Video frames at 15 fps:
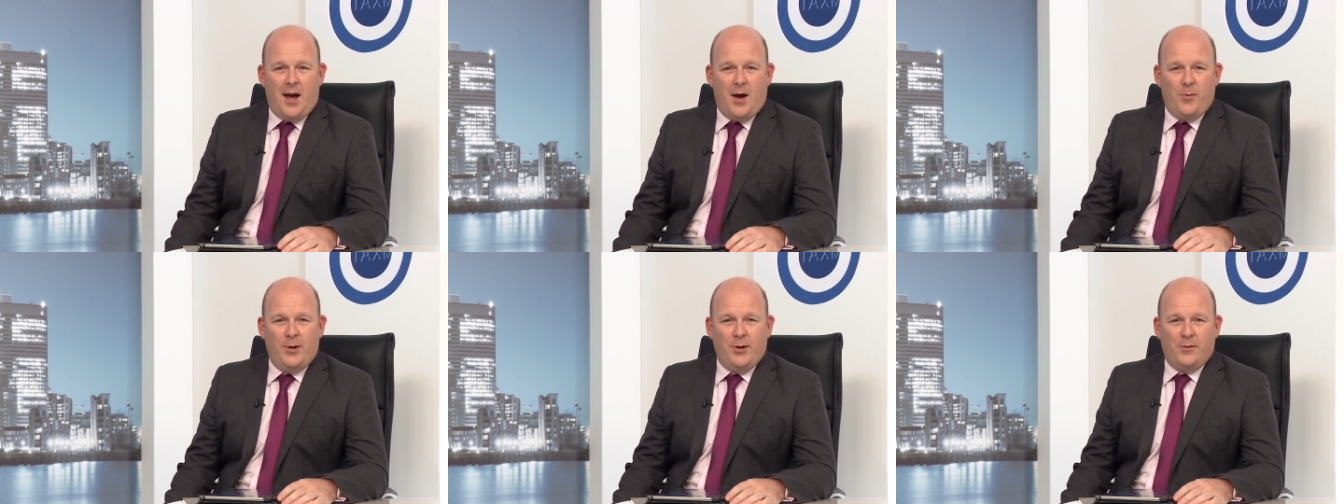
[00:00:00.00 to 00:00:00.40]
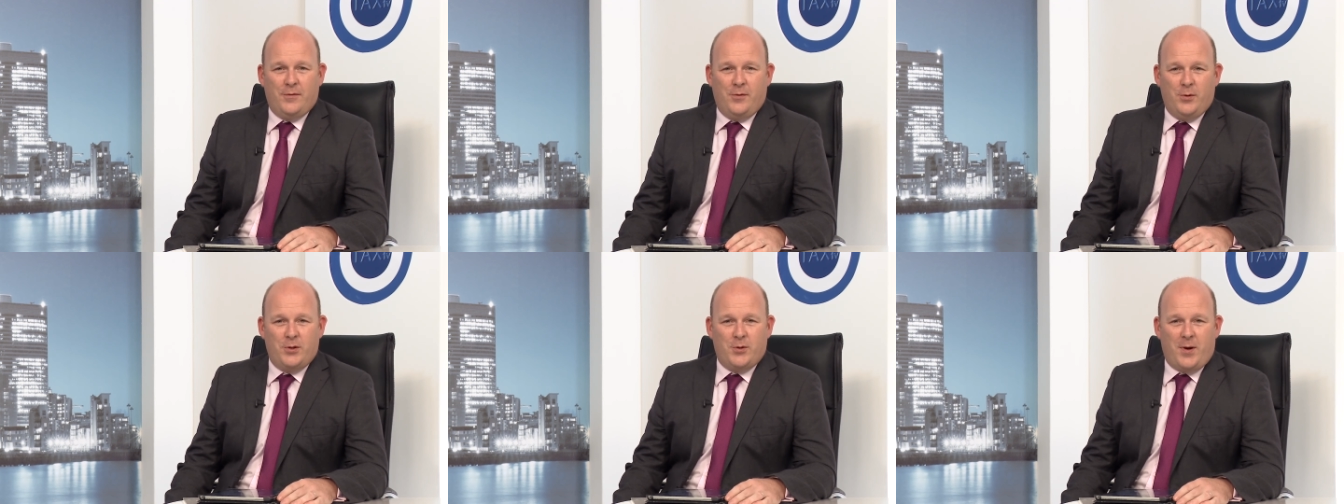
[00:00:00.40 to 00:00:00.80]
and we look
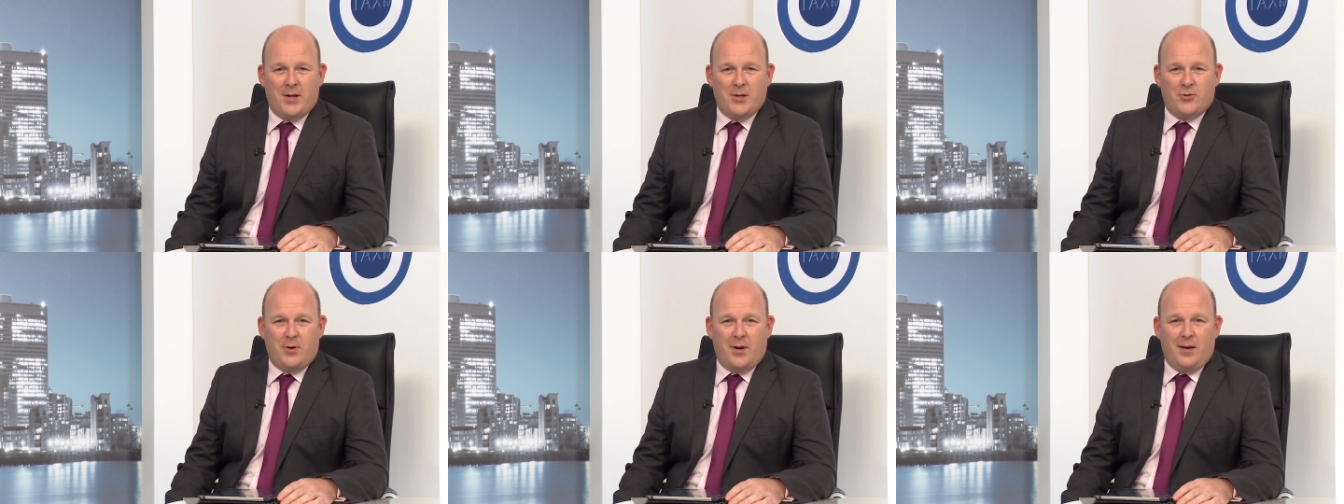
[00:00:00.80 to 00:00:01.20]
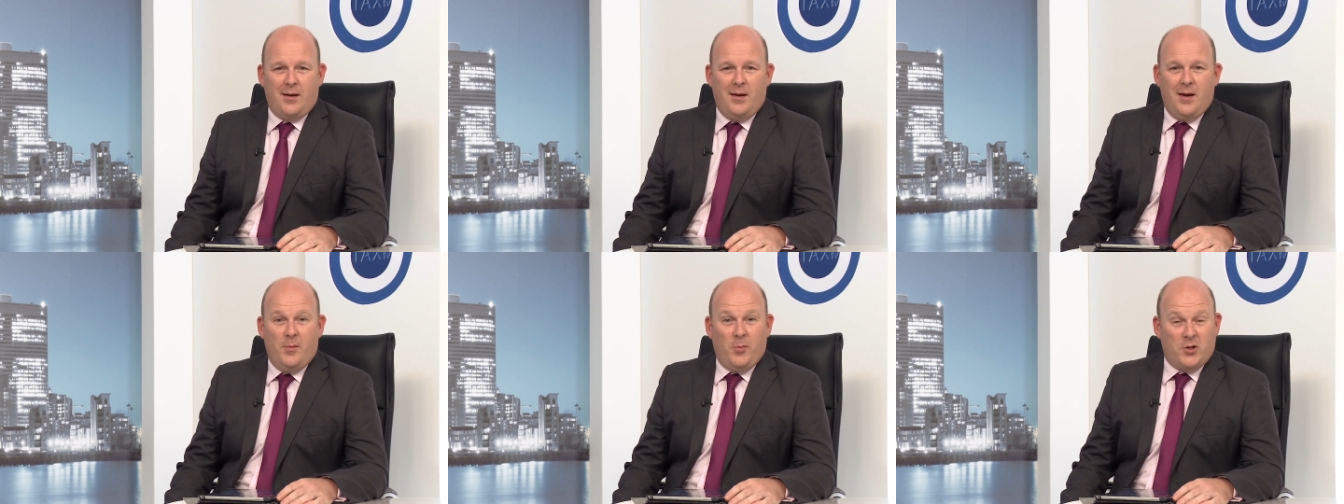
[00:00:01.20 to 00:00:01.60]
forward to
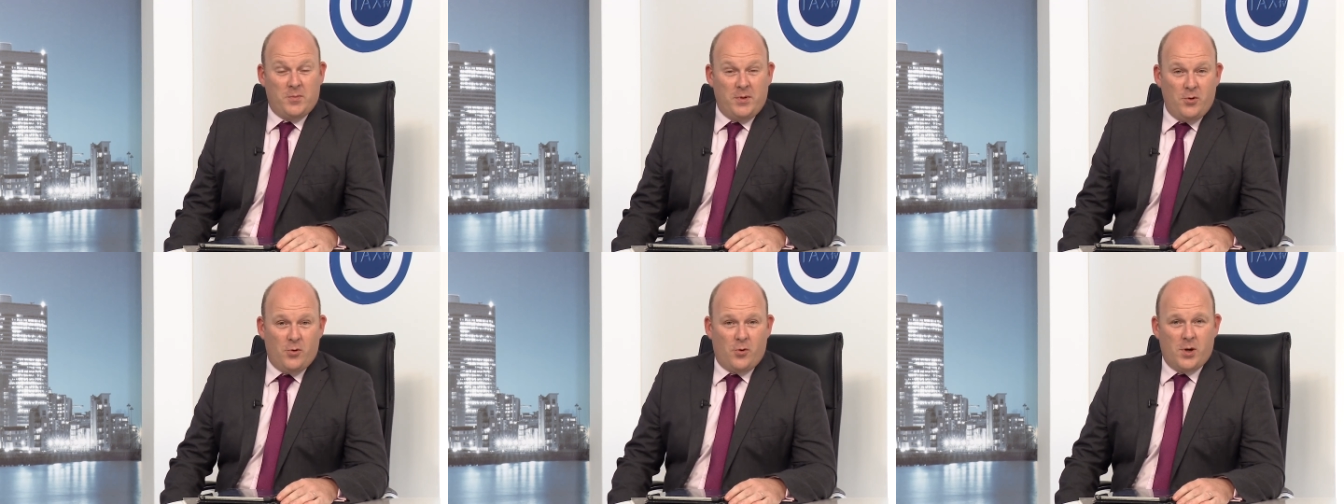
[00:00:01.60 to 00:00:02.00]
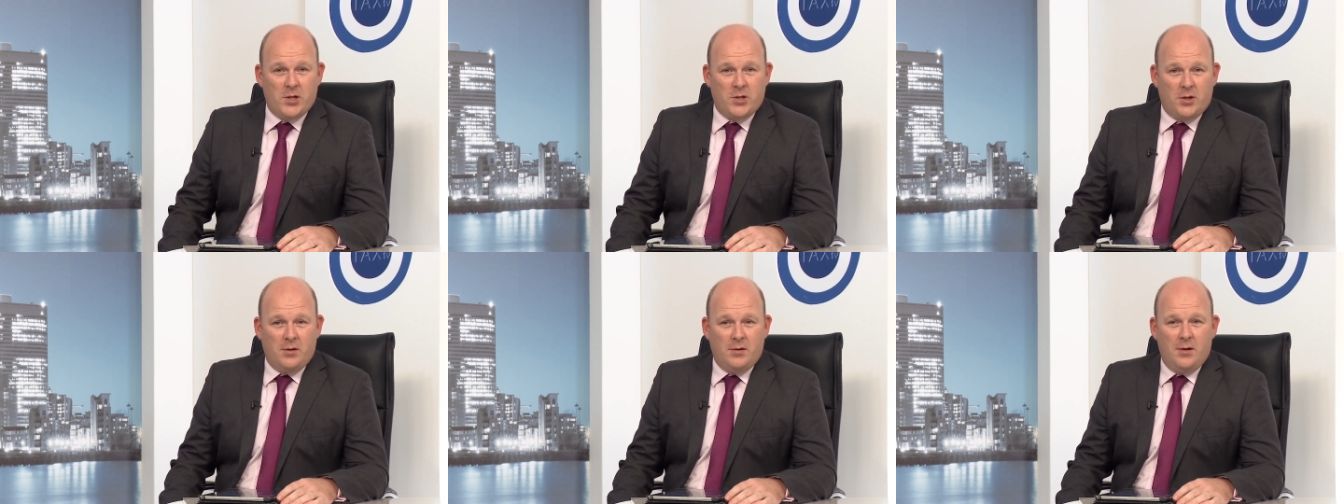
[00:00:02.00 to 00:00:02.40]
answering possibly your
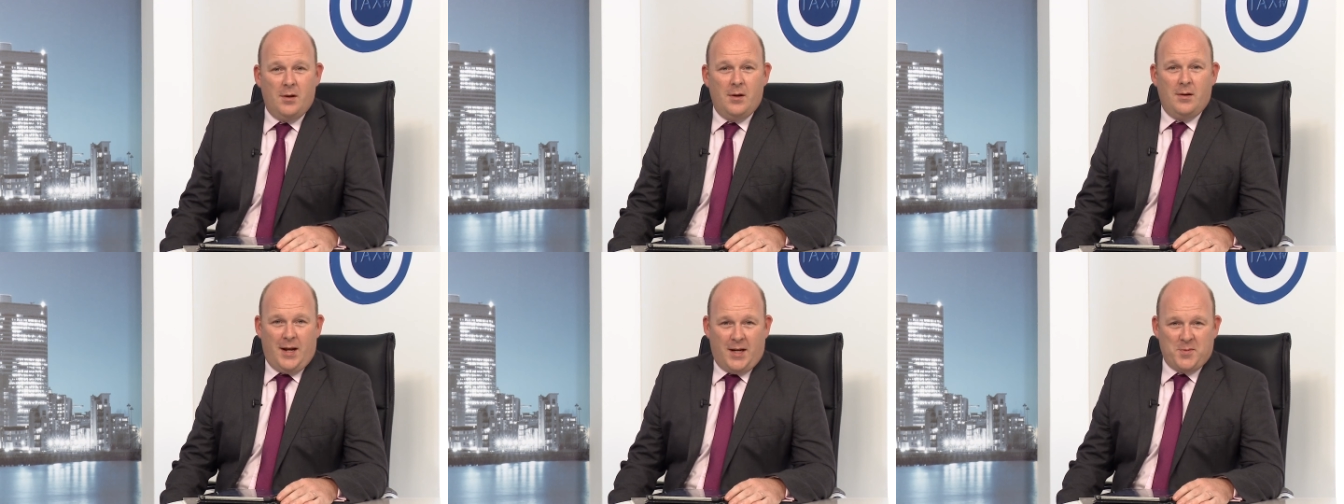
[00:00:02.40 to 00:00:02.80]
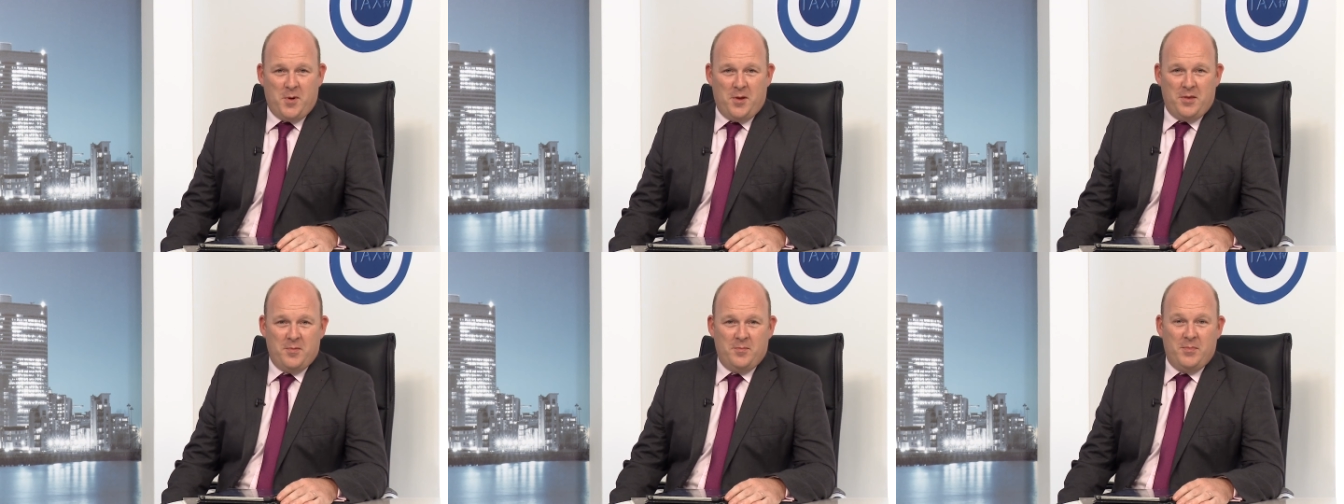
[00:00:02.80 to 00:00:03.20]
question next
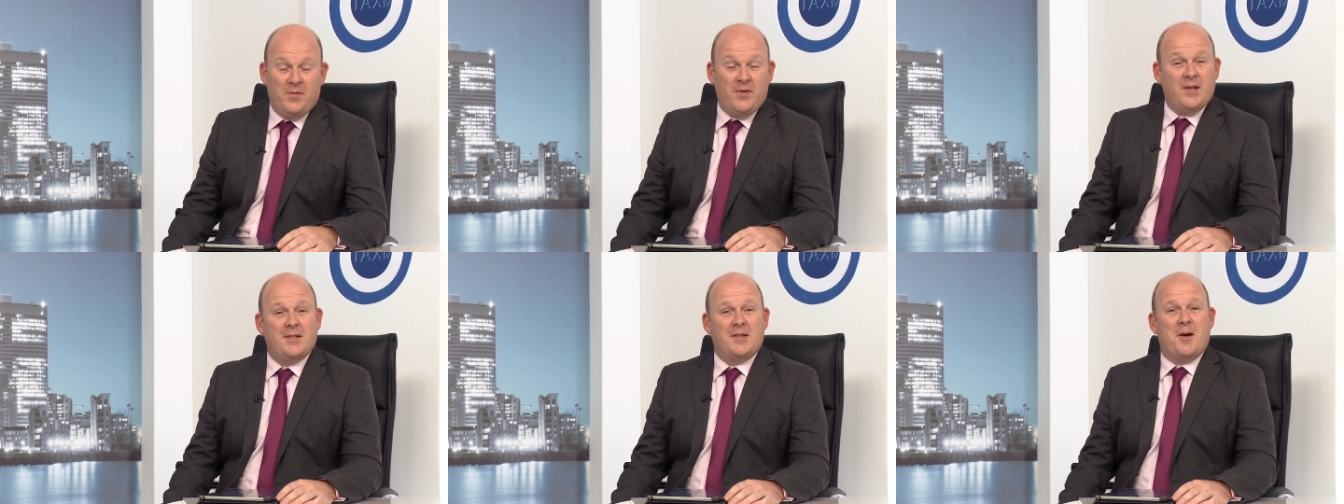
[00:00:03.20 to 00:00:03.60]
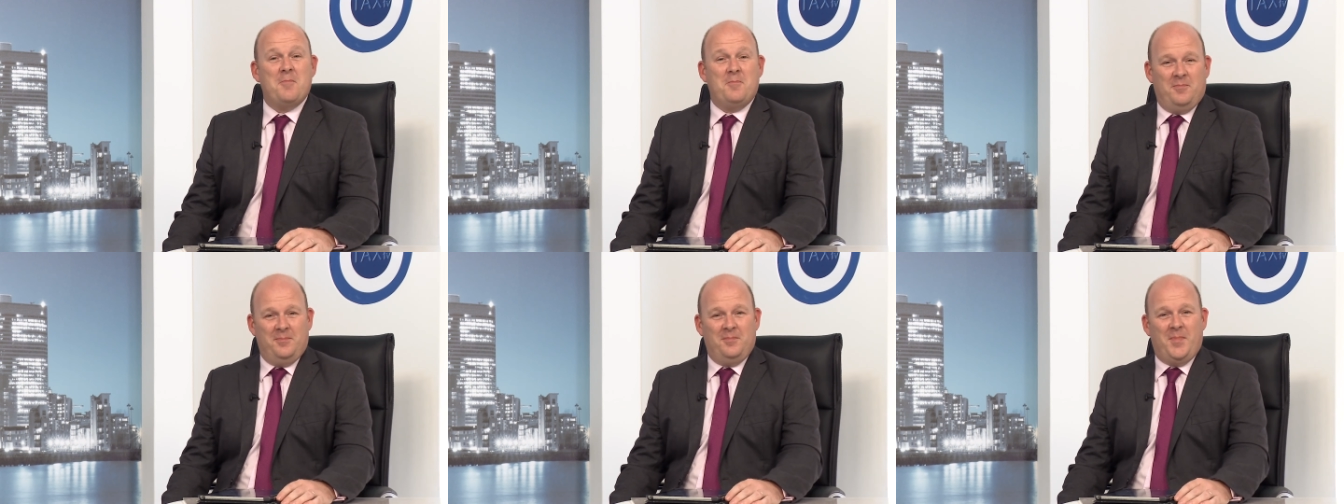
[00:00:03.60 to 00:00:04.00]
month. But for this
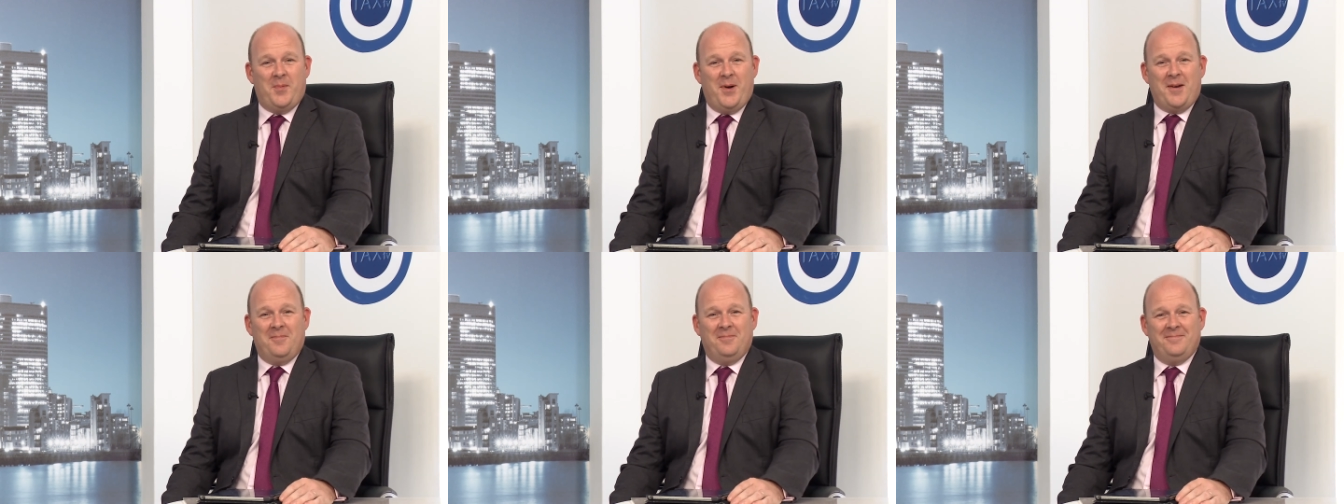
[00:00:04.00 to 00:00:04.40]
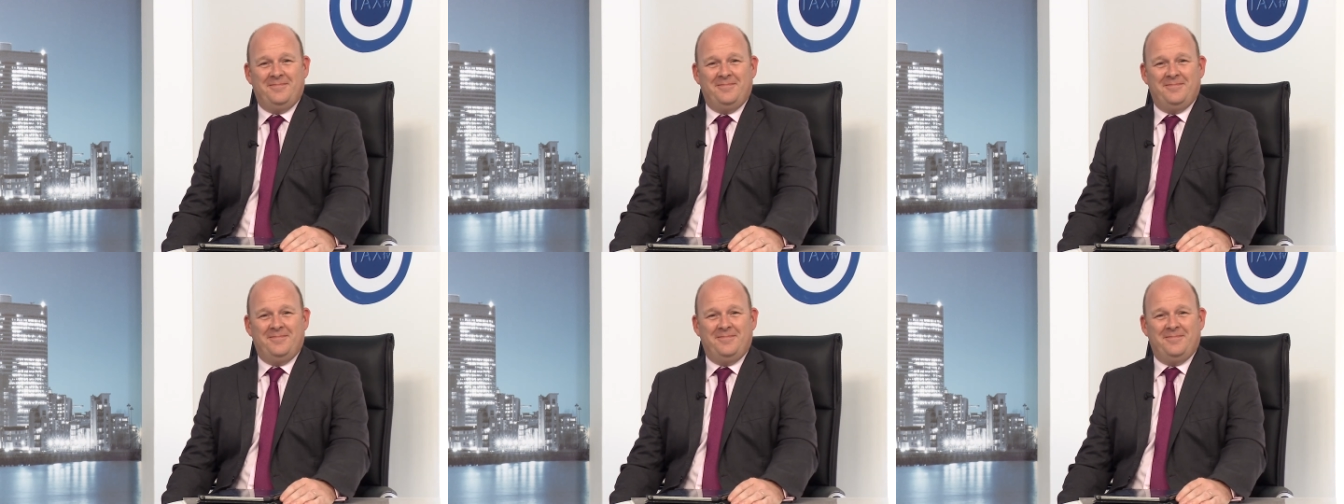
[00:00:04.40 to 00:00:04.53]
time, bye-bye.